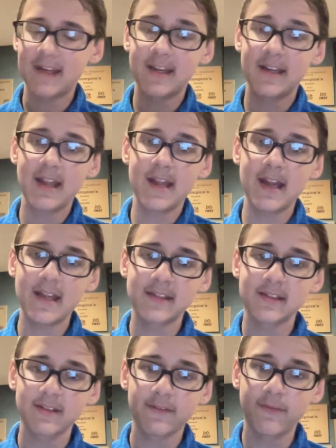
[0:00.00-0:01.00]
It
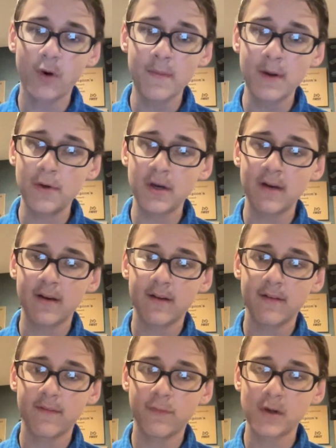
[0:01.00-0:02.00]
has 4 motor,
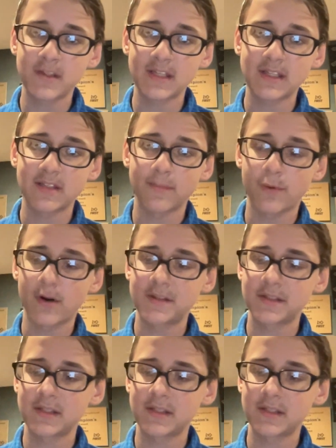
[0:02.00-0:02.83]
4 sensor ports.